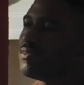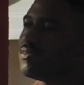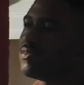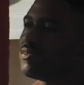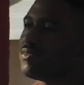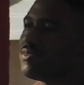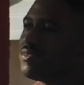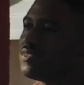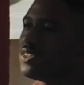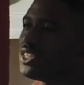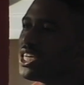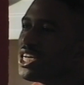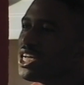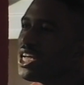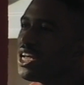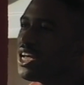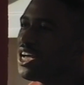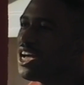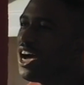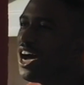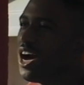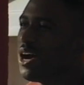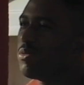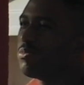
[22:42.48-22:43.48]

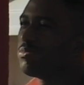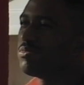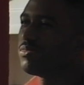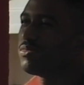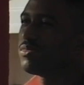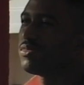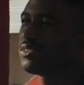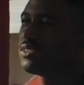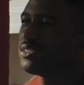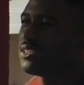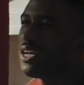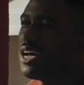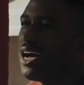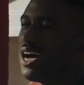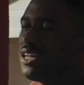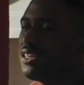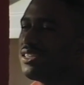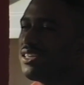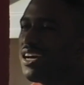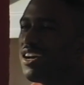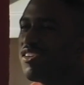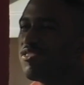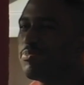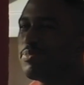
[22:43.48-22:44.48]
It
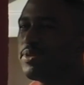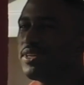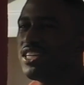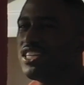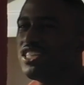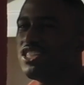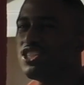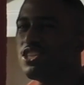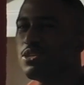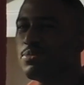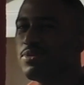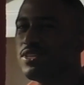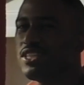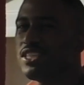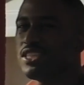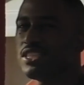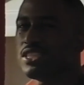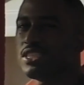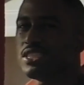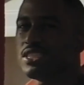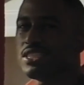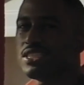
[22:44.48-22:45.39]
had to have been in Germany.